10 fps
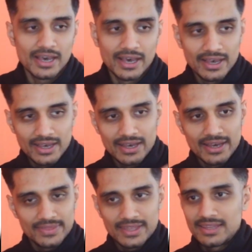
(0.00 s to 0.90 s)

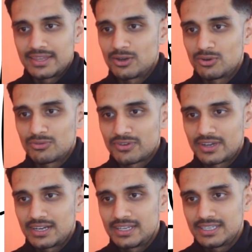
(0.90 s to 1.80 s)
and then they'll
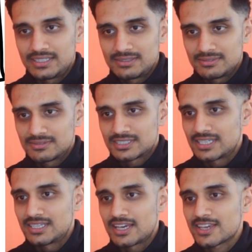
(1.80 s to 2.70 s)
finally
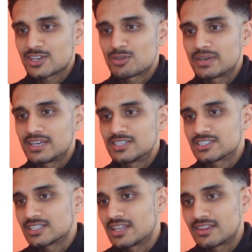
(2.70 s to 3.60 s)
see a thank you page,
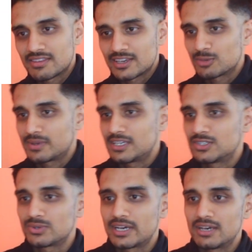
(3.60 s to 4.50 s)
and then the thank you page
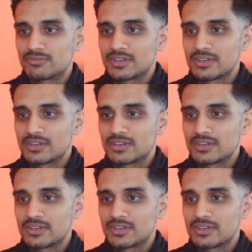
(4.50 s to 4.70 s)
will have